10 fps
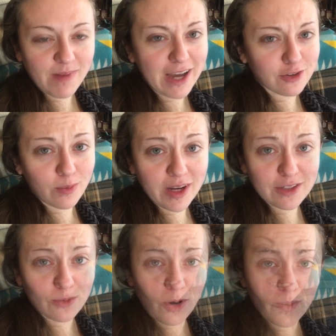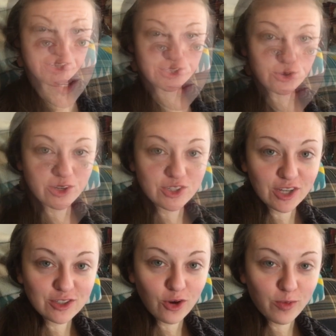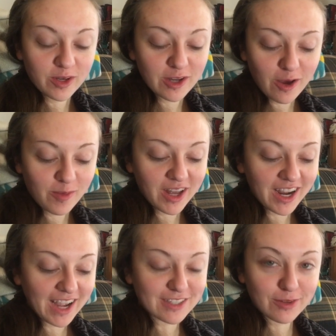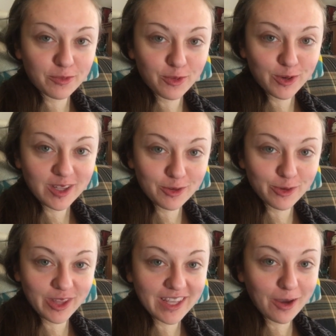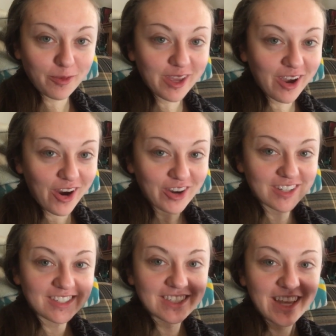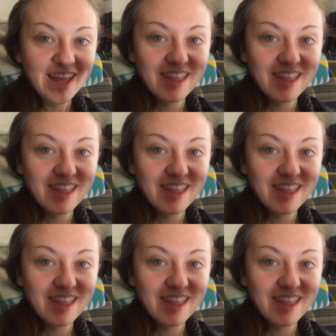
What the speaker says: I don't mind one bit. So I just opened them and I got some really, really yummy yarns.